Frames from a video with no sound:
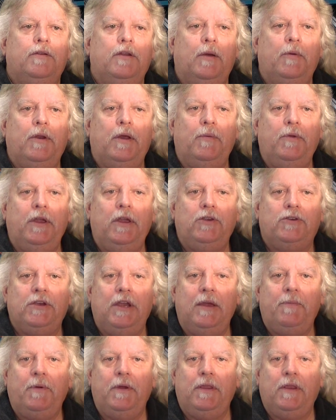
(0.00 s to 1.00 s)
WWE
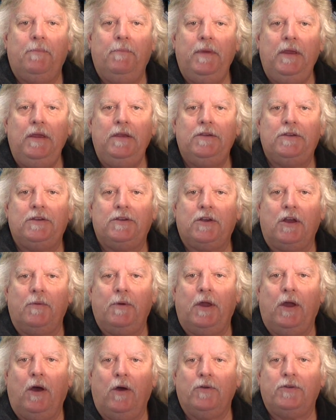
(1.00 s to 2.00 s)
Champion The Miz is
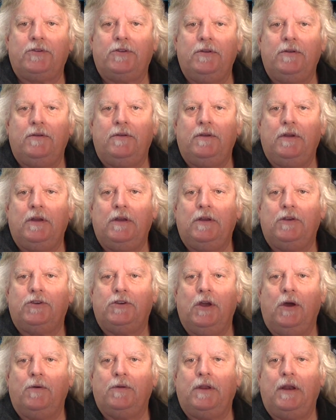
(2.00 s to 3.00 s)
going to be hosting a uh,
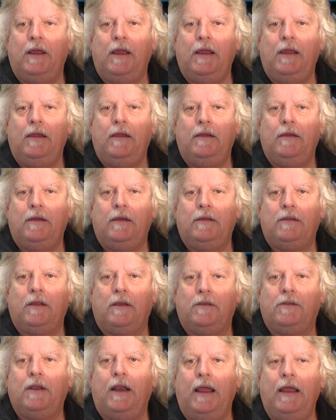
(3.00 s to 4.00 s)
show today, uh,
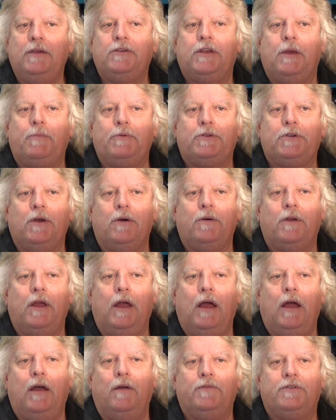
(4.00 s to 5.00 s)
today's episode
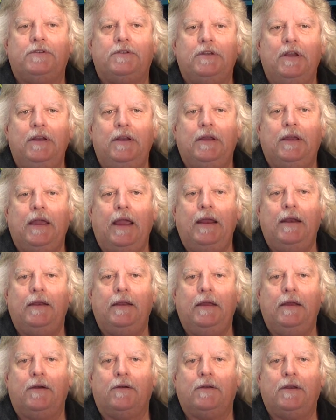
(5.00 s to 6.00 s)
of
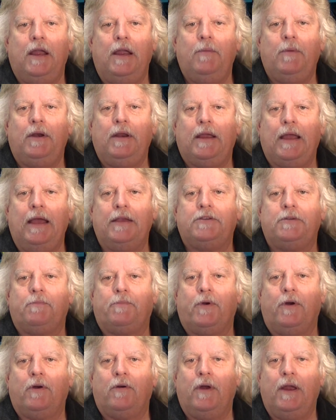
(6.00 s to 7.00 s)
syndicated entertainment gossip
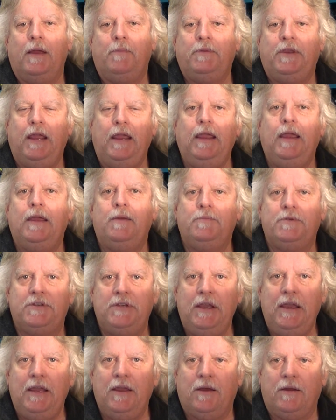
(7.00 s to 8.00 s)
program
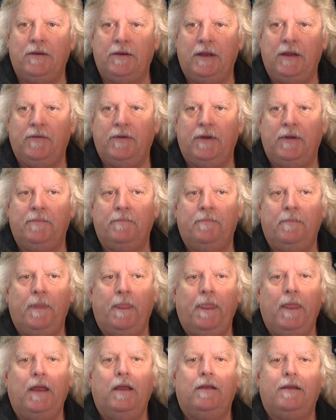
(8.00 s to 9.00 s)
TMZ on TV.
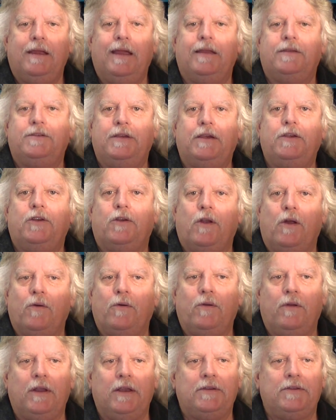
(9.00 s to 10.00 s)
Yeah, check your
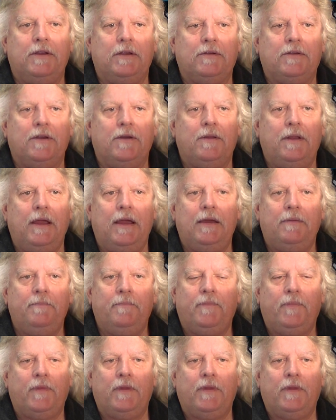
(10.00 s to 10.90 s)
local listings on that.